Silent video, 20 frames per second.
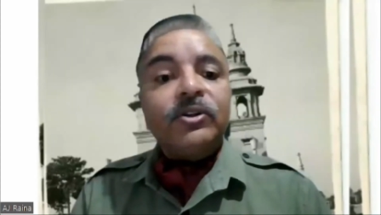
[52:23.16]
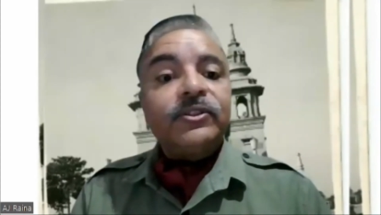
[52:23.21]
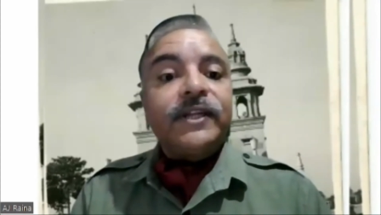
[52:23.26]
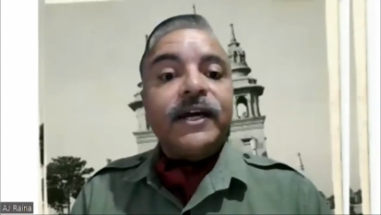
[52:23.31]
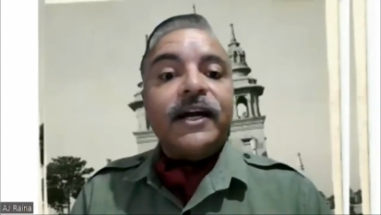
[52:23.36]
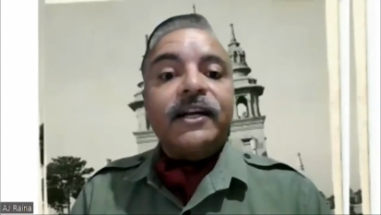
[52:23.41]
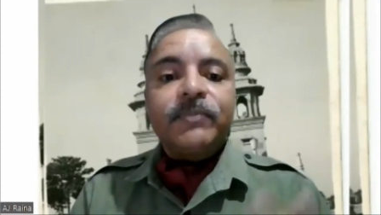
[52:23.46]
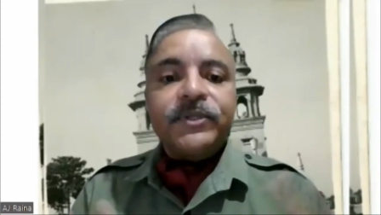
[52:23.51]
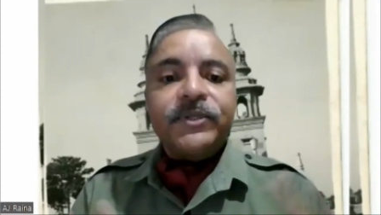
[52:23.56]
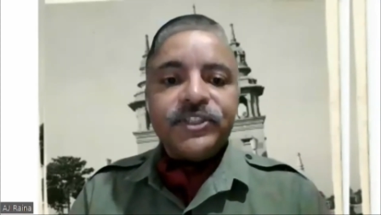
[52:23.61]
but
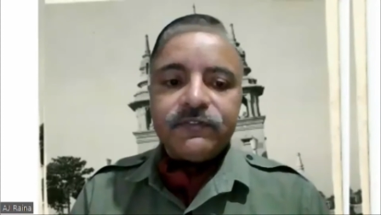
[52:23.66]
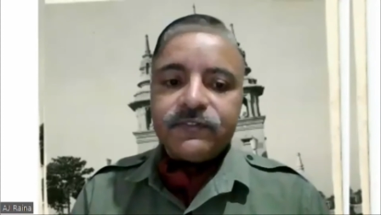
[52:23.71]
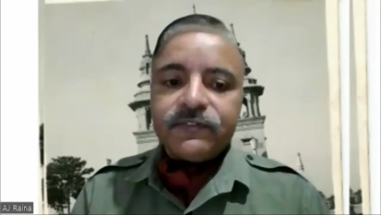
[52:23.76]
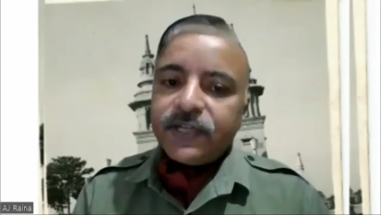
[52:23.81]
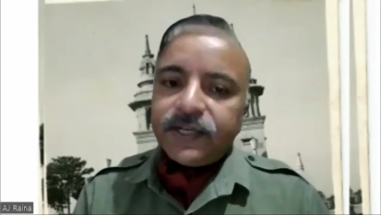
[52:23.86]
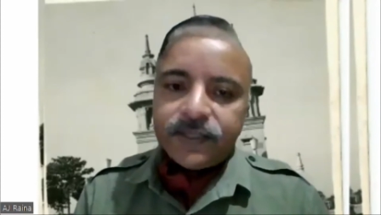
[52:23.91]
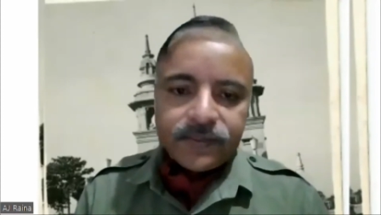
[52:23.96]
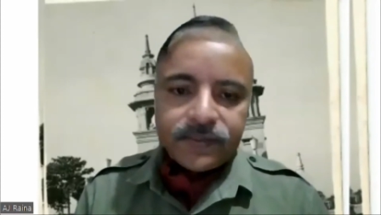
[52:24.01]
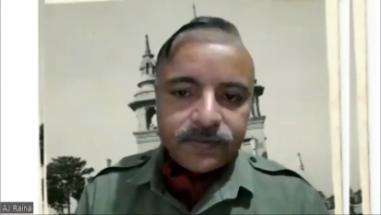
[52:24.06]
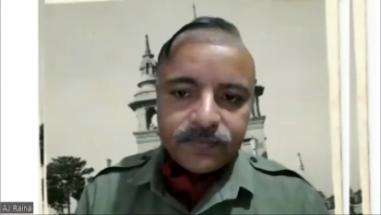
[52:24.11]
not that much
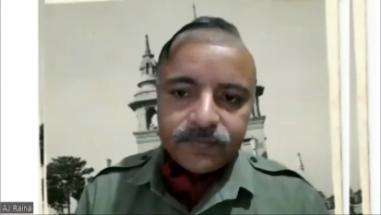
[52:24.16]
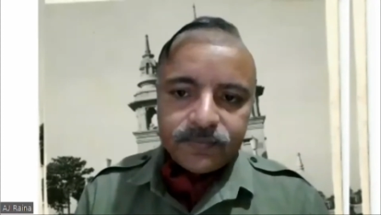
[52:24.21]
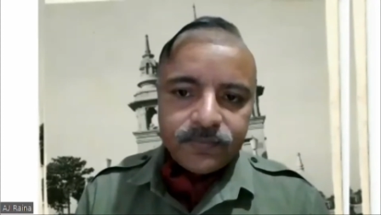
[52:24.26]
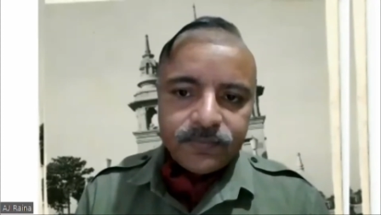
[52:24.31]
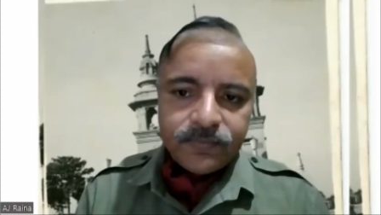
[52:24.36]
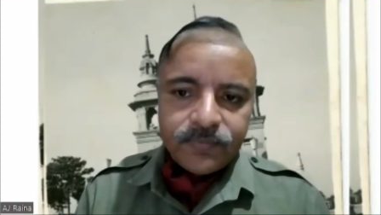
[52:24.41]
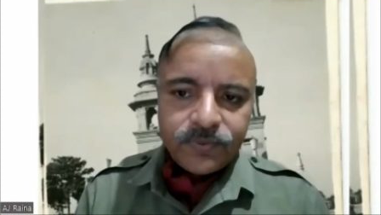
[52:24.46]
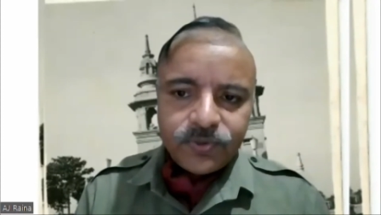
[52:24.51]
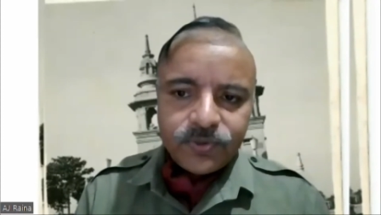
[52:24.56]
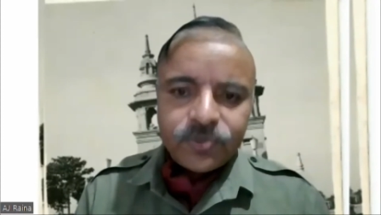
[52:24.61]
of threat.
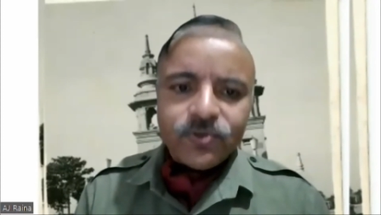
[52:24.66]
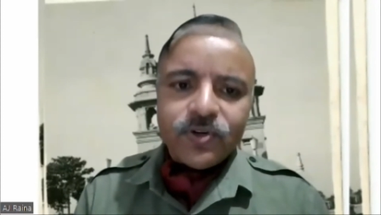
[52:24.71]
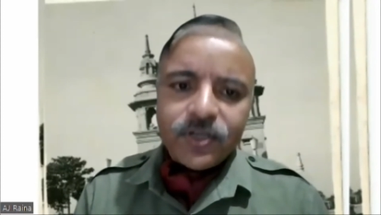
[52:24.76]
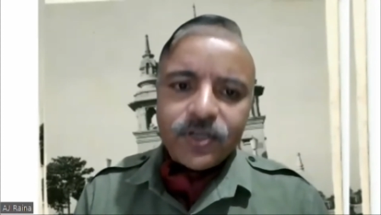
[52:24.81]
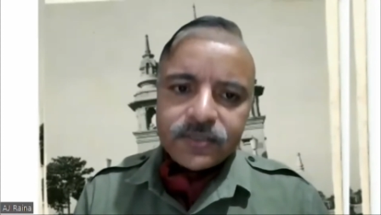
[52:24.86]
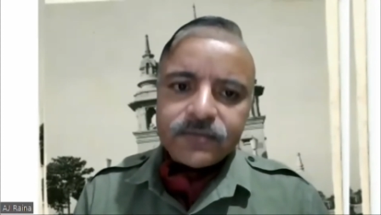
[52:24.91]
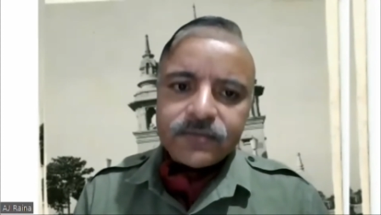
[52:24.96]
Punch